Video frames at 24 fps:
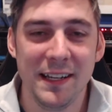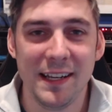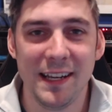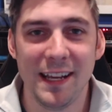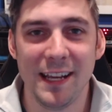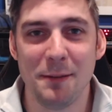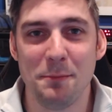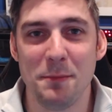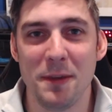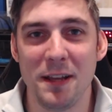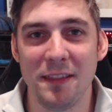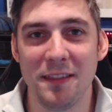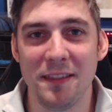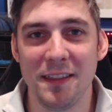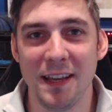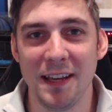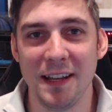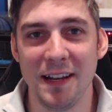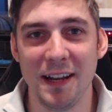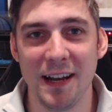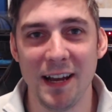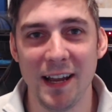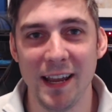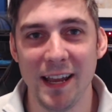it meant
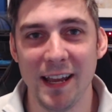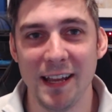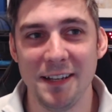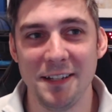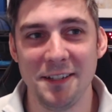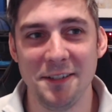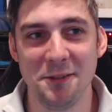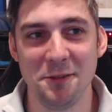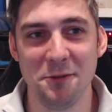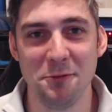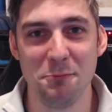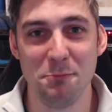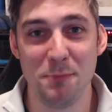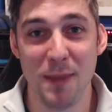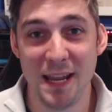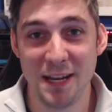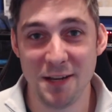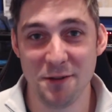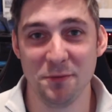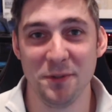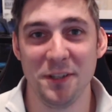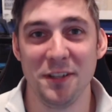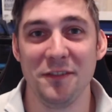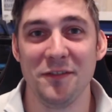that I had to
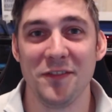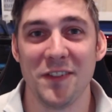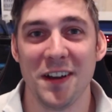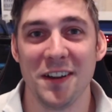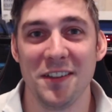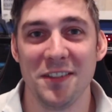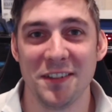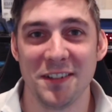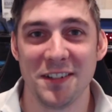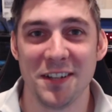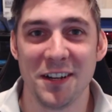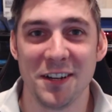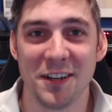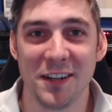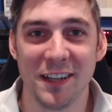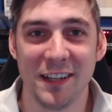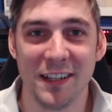manually find the target,